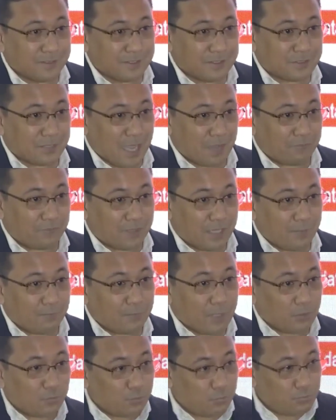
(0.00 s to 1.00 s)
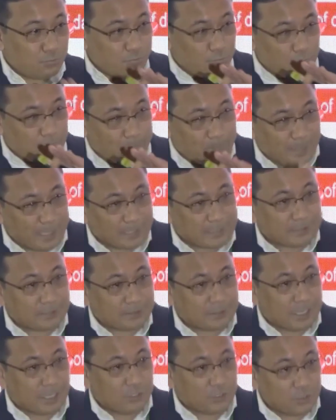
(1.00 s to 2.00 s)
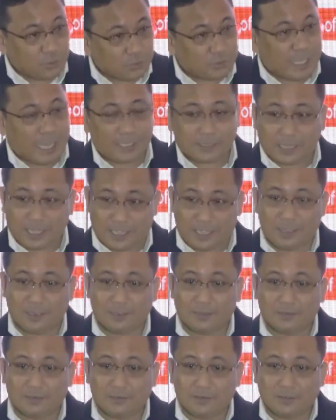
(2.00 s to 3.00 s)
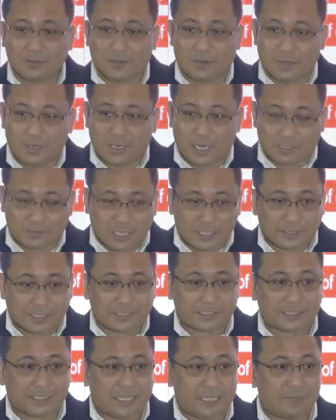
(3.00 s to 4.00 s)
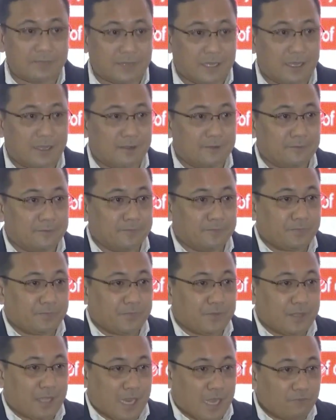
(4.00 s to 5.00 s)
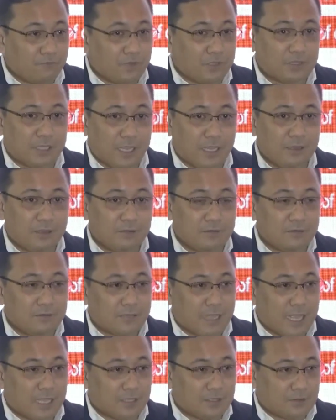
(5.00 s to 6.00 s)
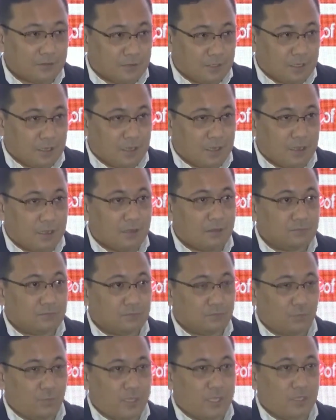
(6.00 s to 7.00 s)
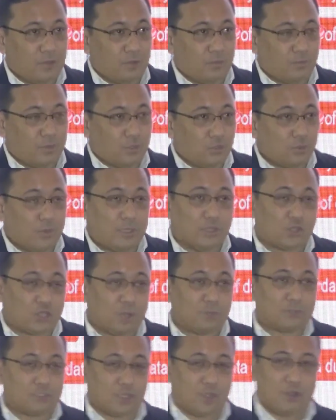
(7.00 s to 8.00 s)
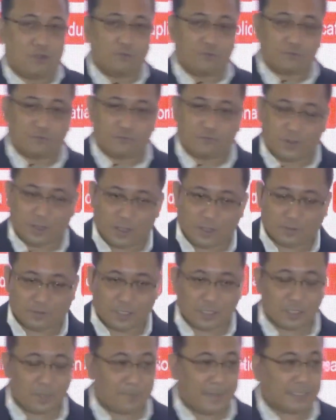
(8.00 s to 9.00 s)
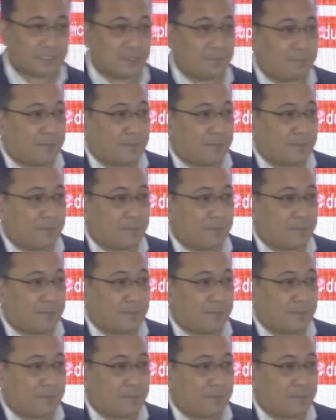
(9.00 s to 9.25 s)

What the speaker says: So every time that we build a new data or a data schema, everything that we do in terms of database